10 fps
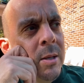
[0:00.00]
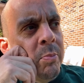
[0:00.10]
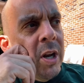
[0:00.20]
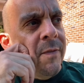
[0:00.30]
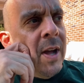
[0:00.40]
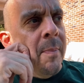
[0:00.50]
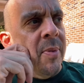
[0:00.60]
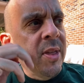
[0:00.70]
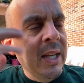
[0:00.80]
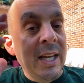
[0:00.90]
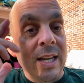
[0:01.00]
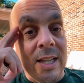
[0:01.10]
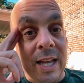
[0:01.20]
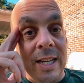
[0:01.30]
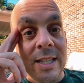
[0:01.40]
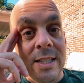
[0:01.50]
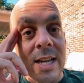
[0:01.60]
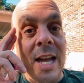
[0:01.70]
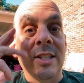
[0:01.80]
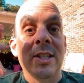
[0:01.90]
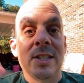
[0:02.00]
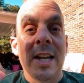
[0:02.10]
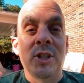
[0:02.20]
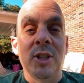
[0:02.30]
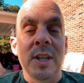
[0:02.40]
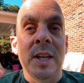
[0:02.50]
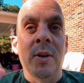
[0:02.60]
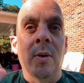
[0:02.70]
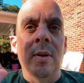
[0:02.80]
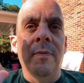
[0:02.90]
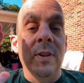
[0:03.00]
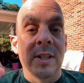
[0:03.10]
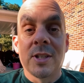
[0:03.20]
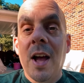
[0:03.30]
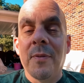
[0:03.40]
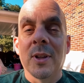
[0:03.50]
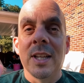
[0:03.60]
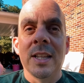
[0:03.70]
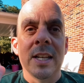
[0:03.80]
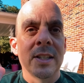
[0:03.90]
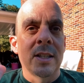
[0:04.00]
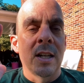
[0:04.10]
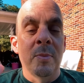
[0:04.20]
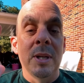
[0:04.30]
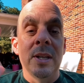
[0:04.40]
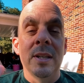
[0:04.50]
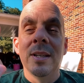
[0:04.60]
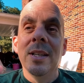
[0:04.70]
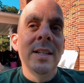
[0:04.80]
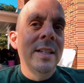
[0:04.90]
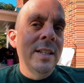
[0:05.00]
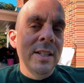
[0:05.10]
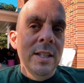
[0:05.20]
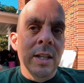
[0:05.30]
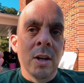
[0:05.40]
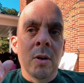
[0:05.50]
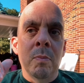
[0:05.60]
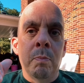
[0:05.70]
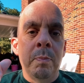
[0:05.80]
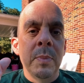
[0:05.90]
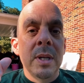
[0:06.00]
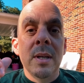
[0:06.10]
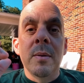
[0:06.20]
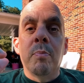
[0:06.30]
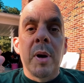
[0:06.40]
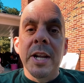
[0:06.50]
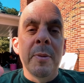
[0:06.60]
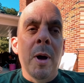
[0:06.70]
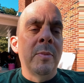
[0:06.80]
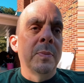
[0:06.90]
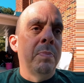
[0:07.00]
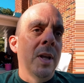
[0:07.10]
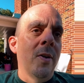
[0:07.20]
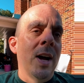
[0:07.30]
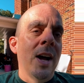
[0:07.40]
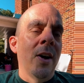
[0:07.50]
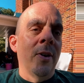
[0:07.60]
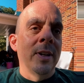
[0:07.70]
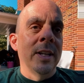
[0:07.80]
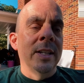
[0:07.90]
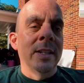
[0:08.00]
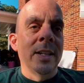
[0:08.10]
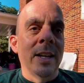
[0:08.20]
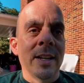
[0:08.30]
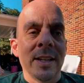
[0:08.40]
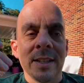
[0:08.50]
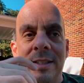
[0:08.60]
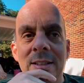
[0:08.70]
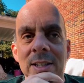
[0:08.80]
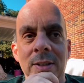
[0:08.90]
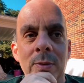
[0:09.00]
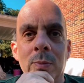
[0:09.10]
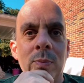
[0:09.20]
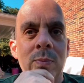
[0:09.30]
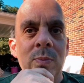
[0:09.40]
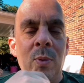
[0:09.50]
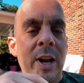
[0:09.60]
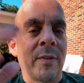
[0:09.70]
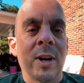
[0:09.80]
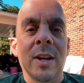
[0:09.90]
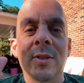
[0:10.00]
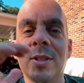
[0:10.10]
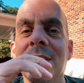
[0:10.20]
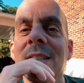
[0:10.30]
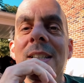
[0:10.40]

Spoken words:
But if I'm thinking like existentially or philosophically, then it's going to be, you know, Brian De Palma's Blowout and, you know, whatever else.